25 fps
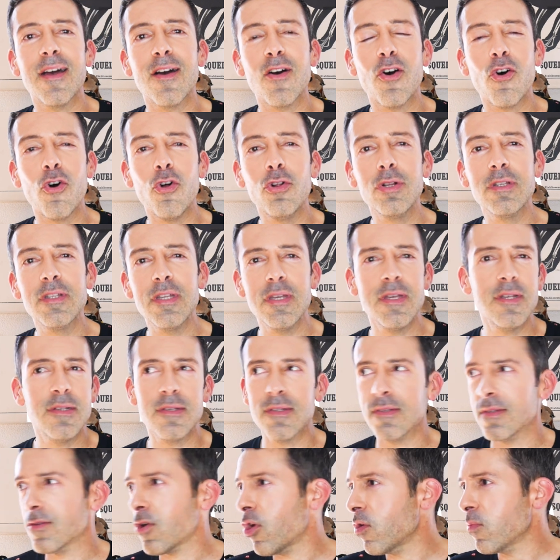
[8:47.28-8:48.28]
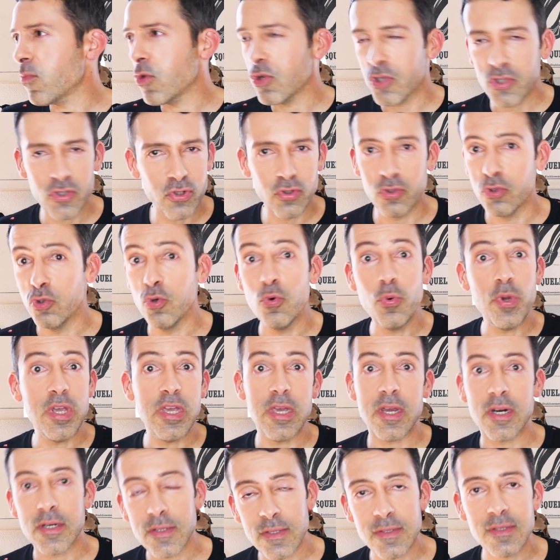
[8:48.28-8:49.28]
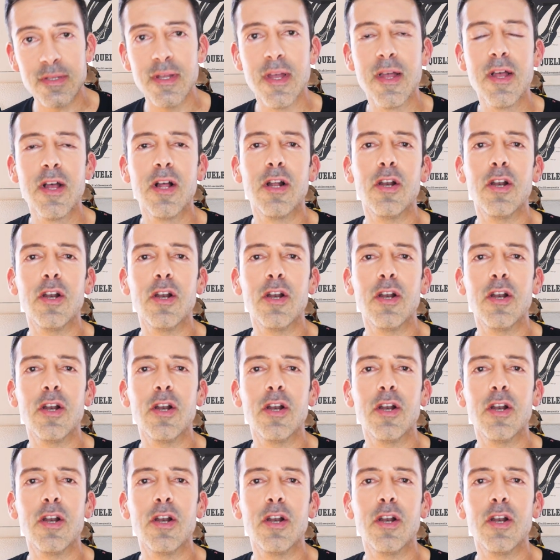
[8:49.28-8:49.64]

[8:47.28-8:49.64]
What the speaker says: all these almost 2 years